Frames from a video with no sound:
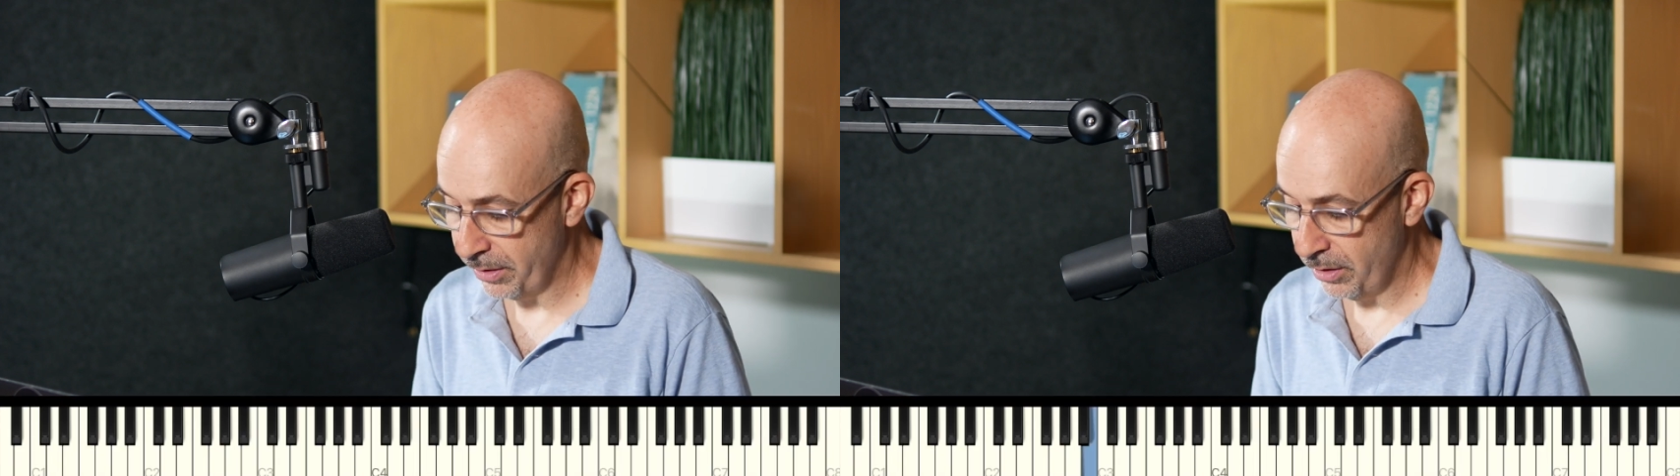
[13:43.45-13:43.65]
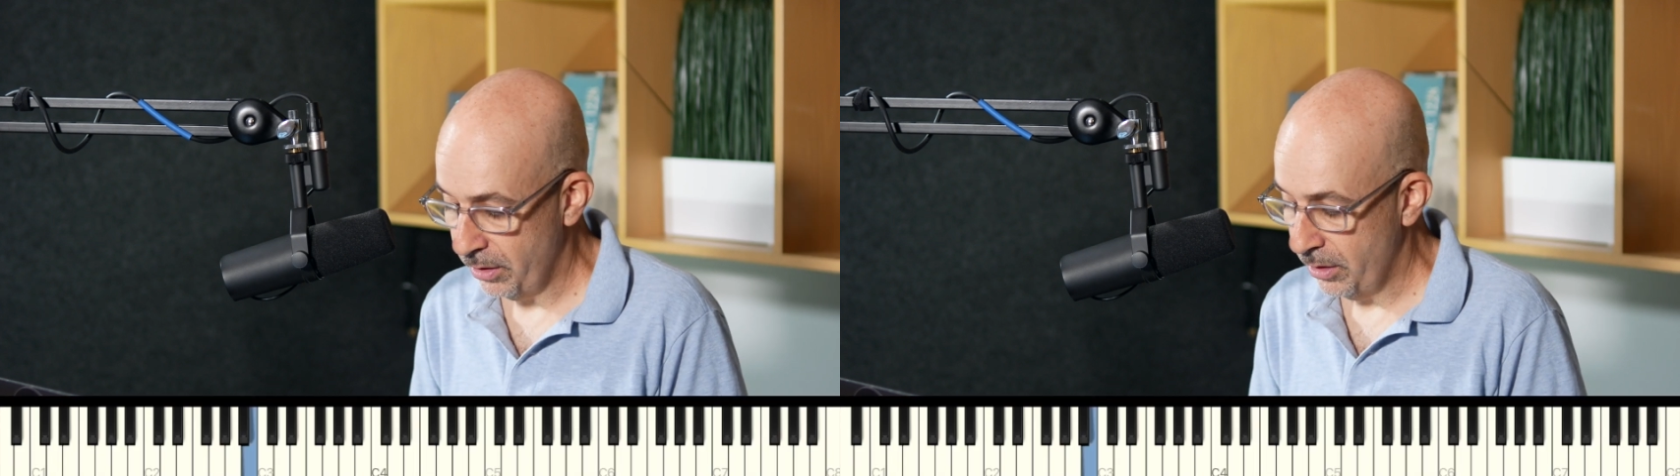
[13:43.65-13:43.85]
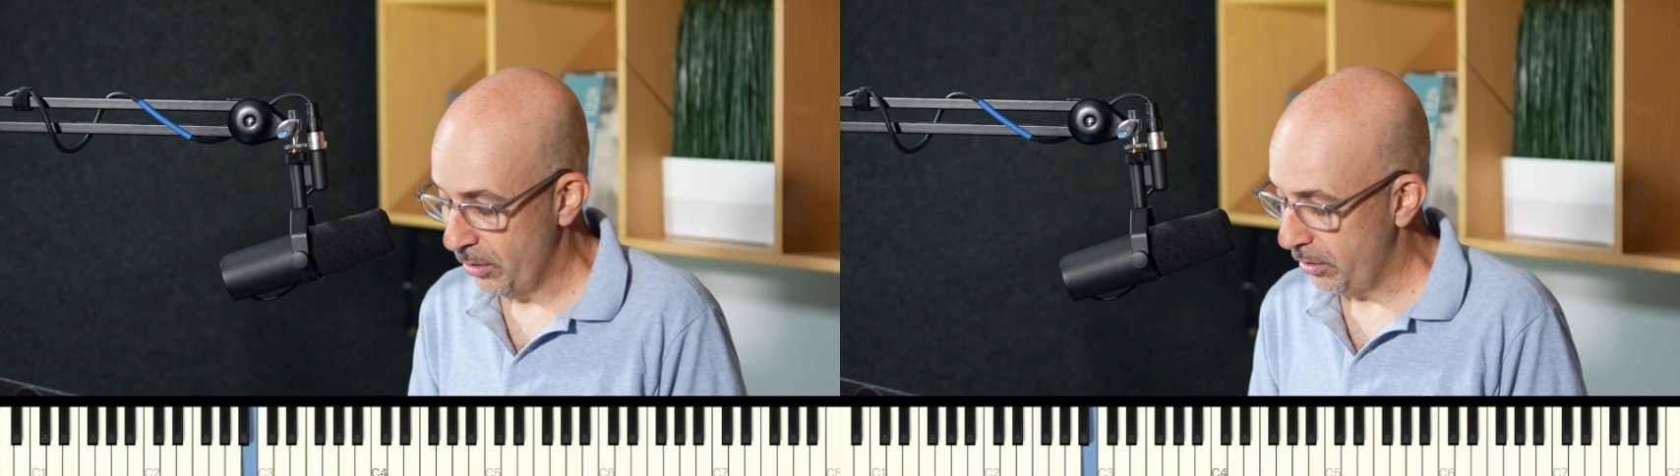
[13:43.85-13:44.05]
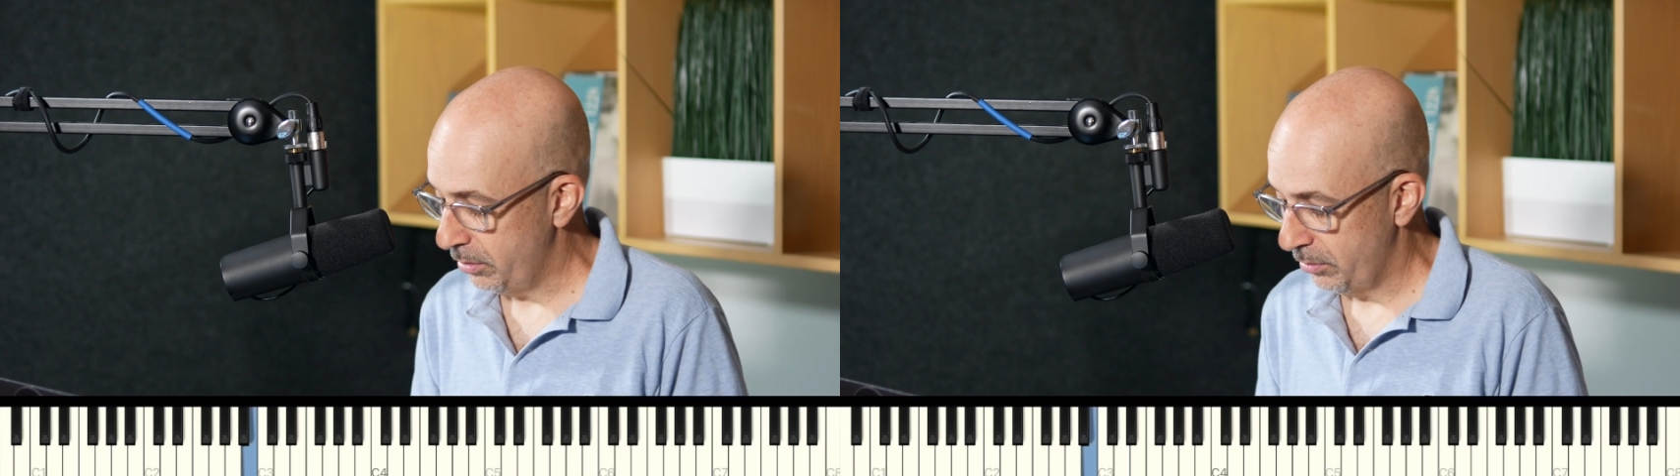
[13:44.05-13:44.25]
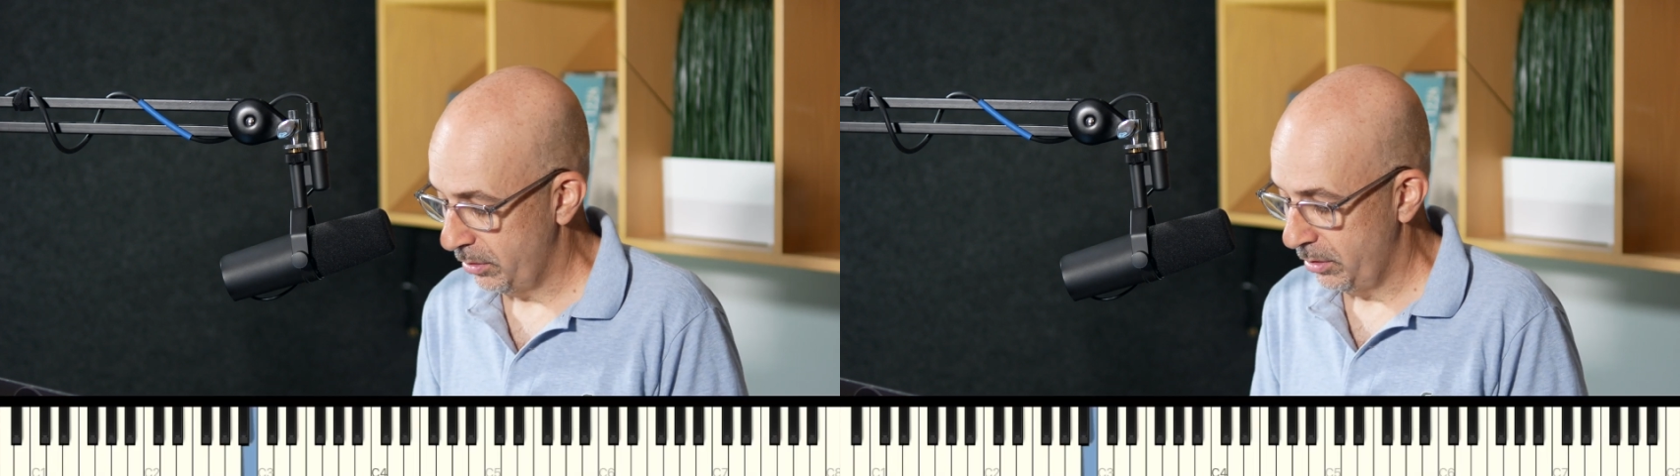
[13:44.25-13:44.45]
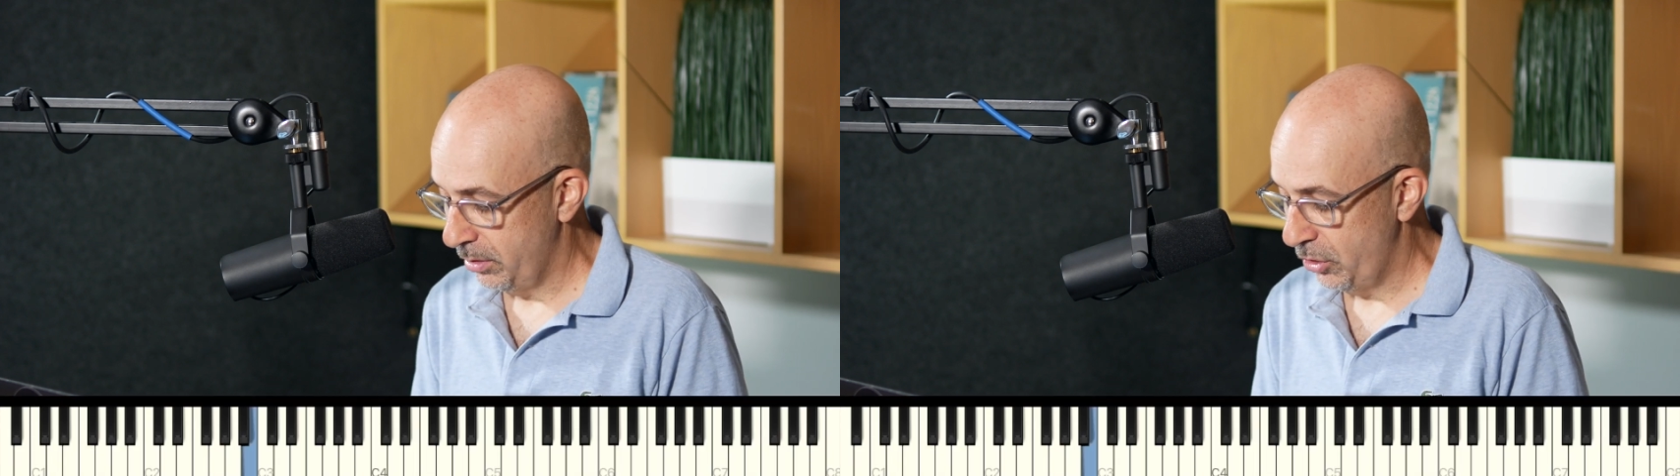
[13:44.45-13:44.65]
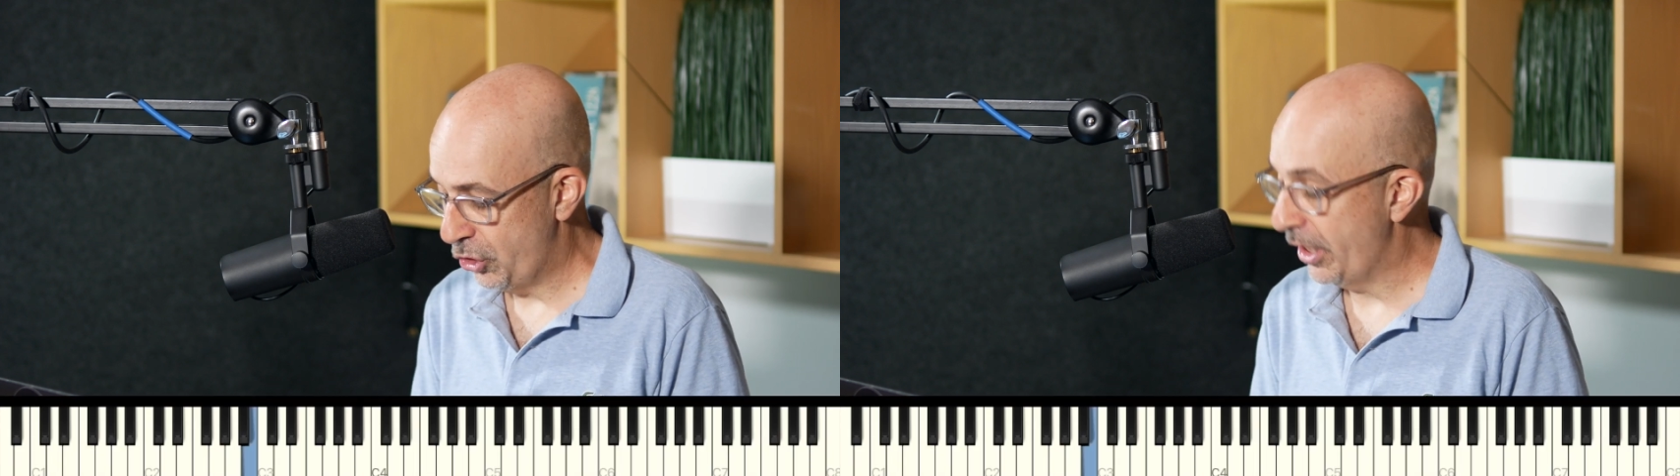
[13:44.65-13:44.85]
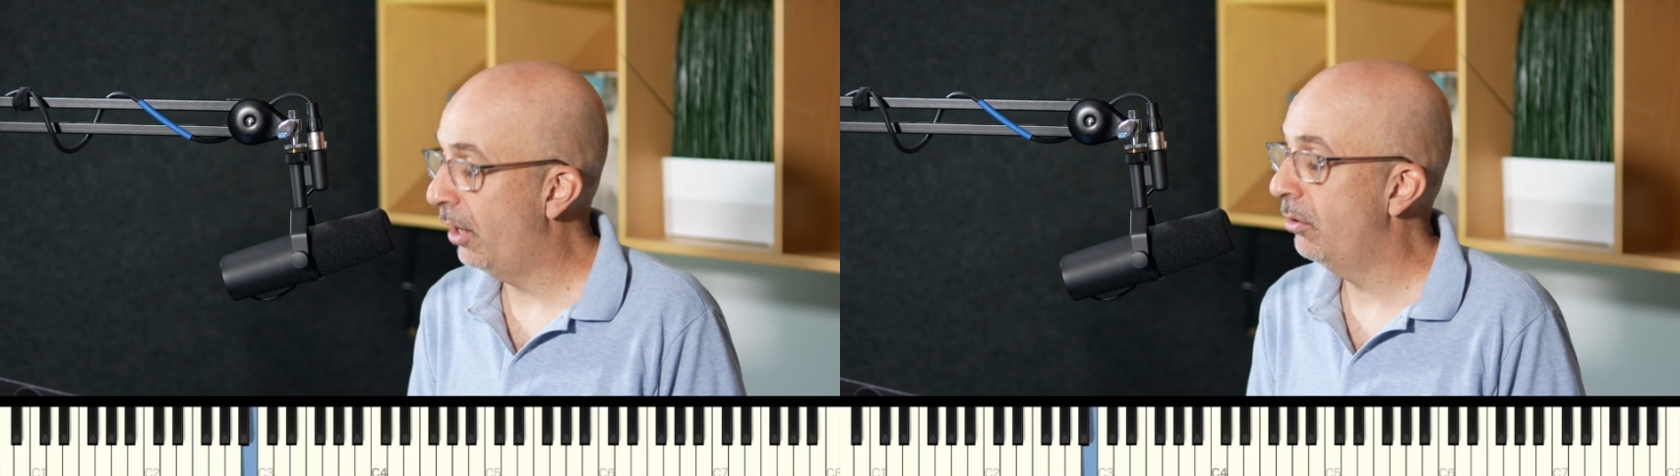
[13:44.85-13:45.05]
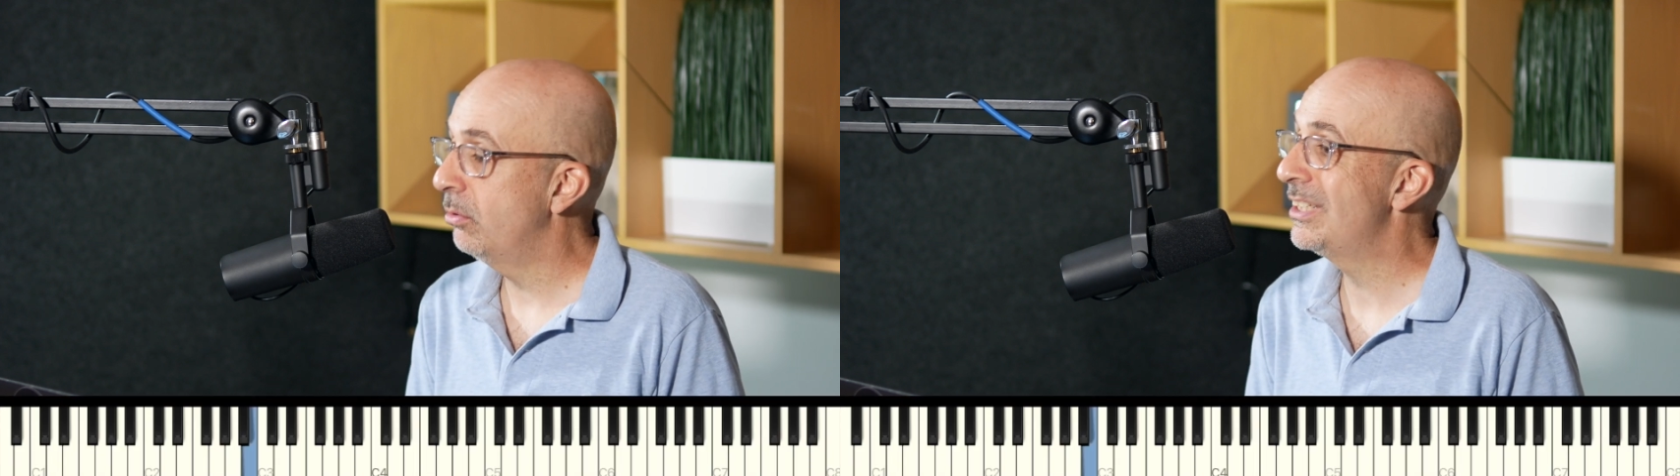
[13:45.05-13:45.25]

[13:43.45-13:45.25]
shell,